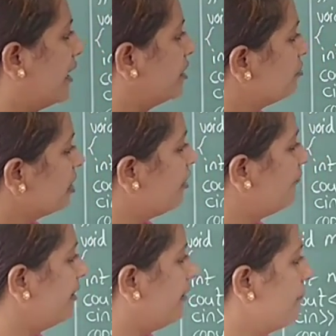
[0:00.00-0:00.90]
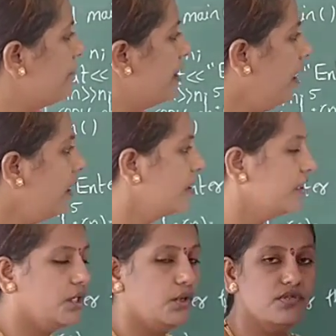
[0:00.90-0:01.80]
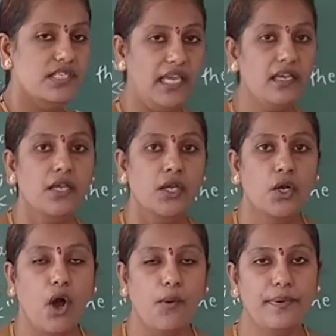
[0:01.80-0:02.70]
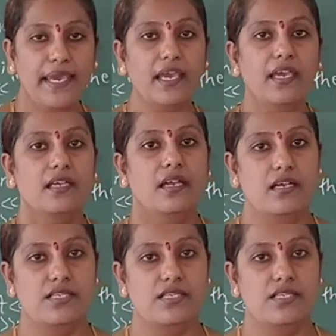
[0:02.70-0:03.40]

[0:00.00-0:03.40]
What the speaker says: factorial of a number using copy